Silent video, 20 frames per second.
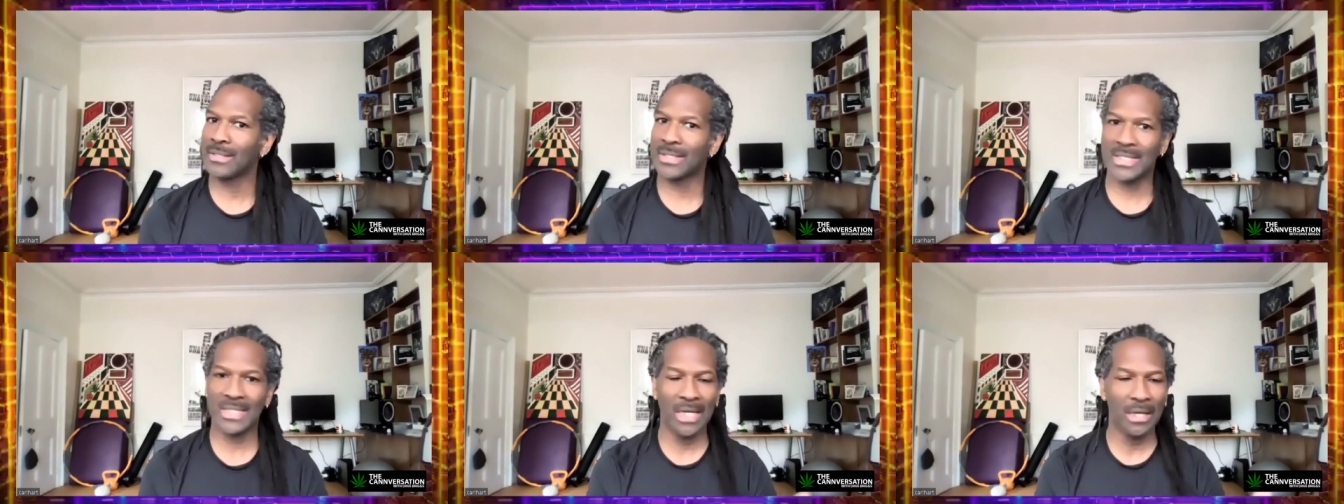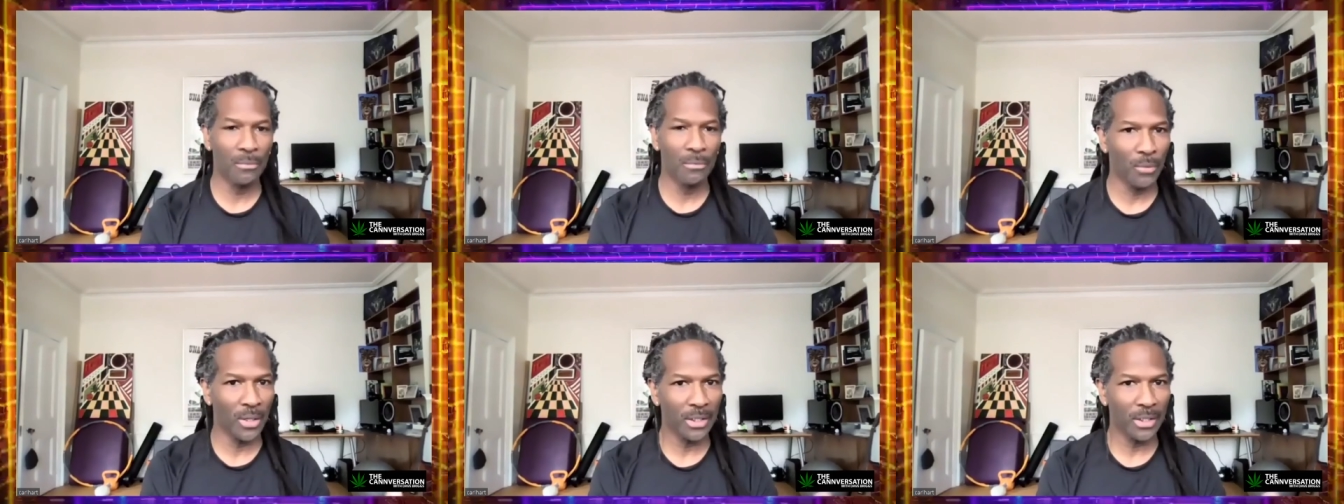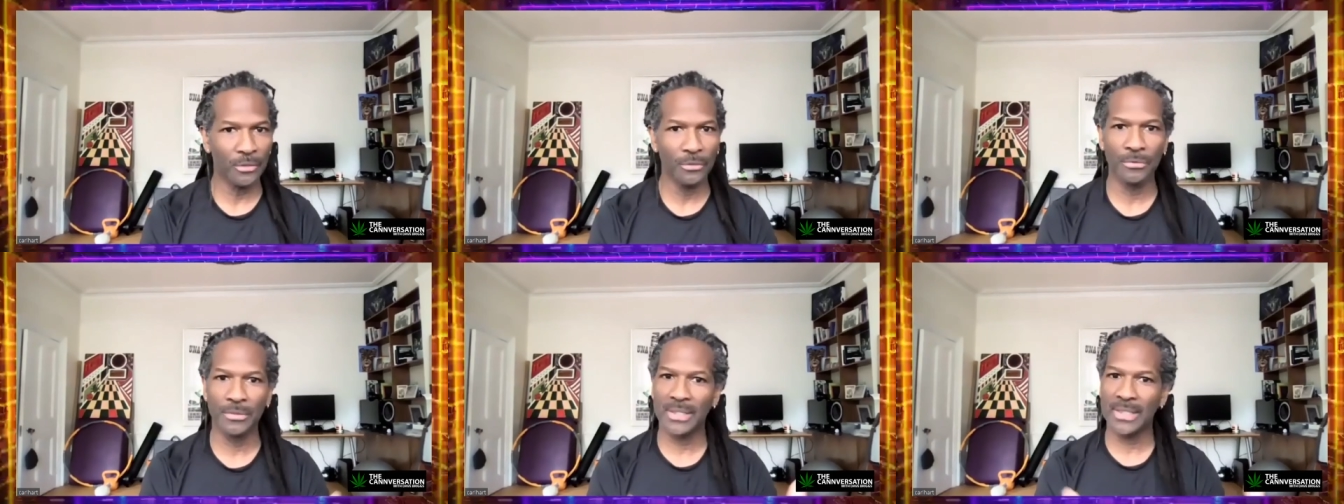someone
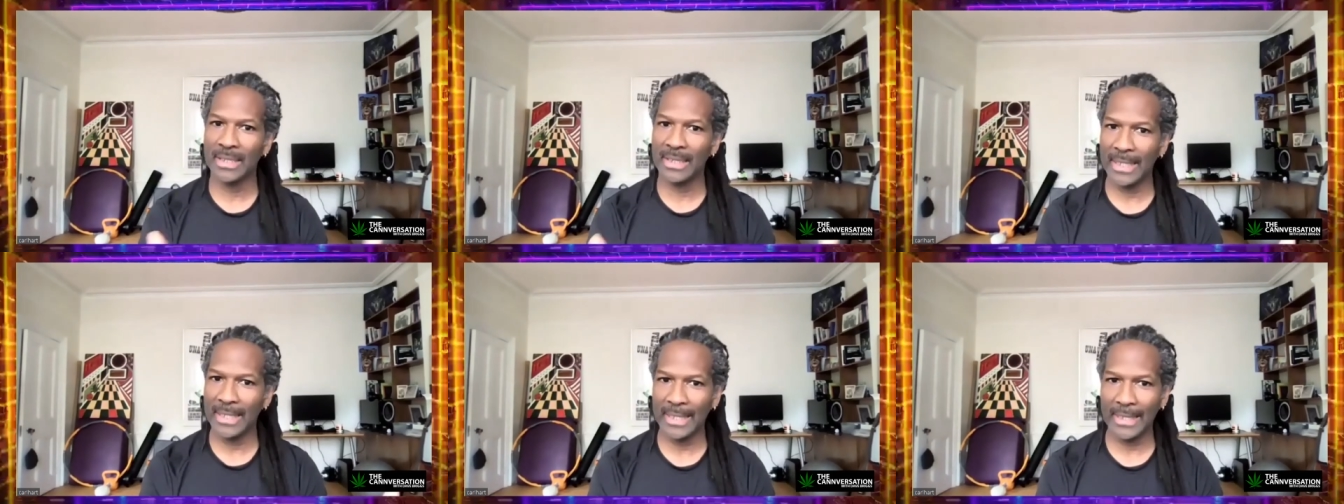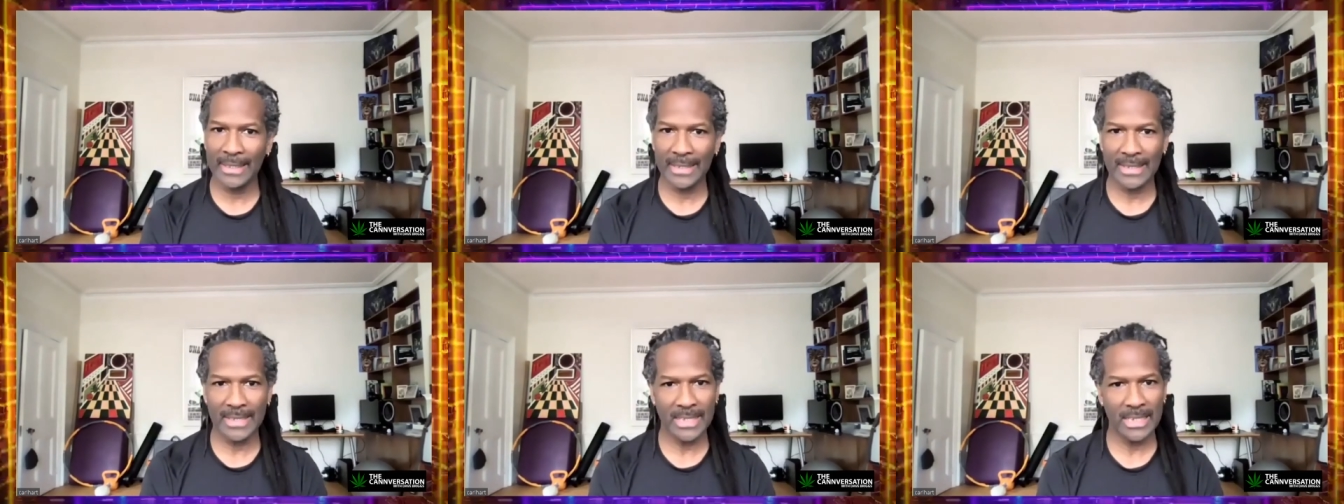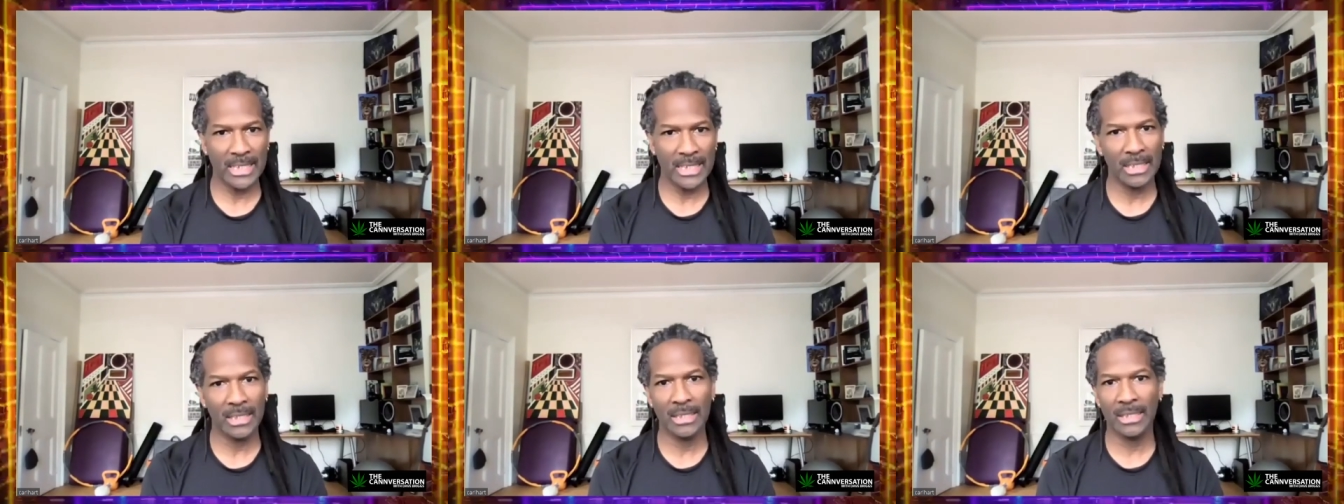who's
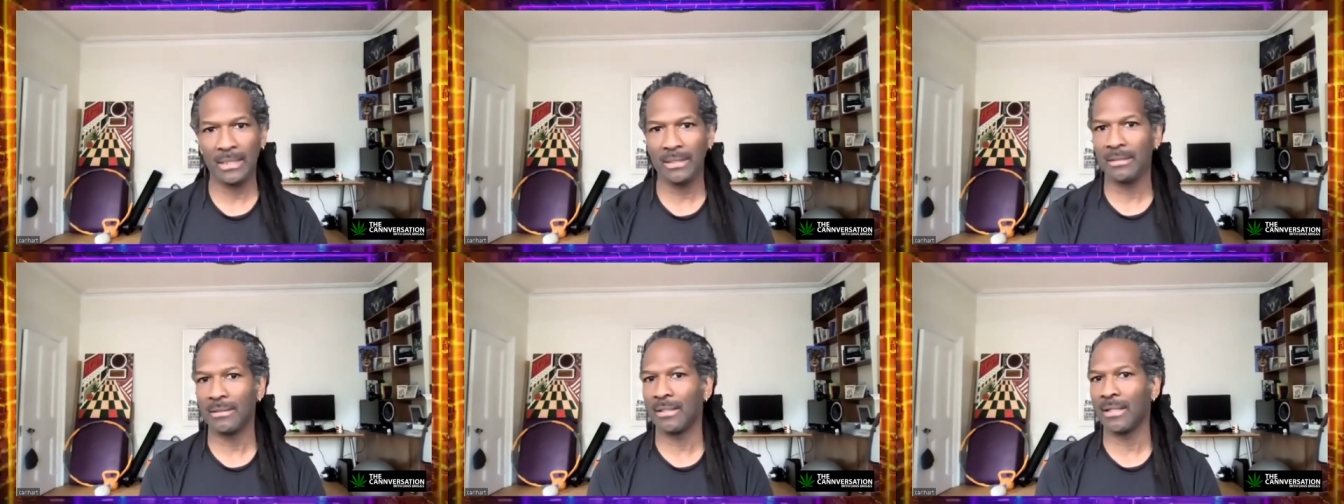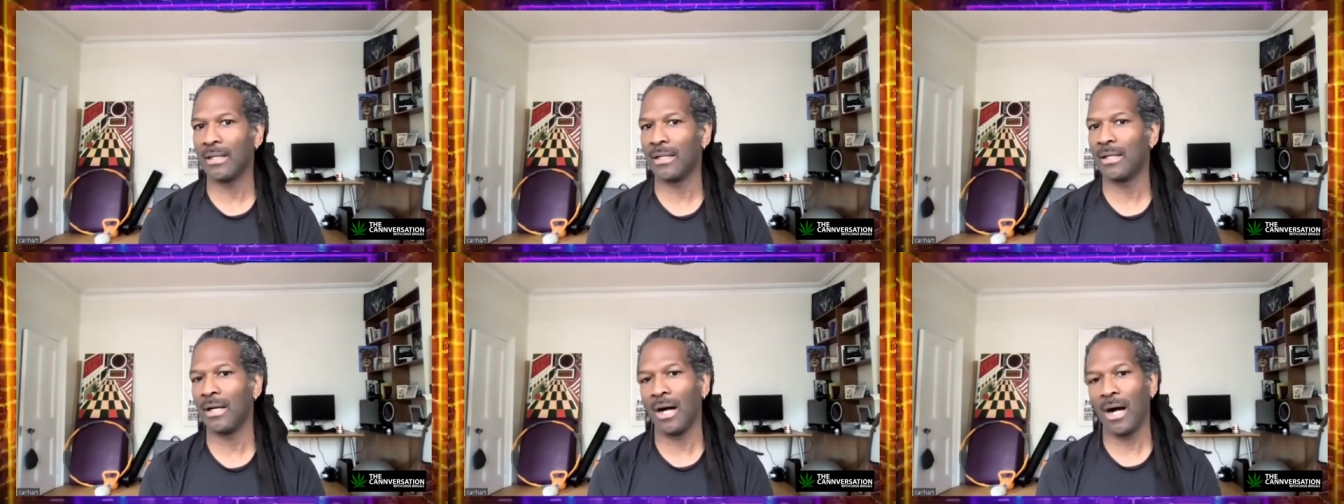lazy uh,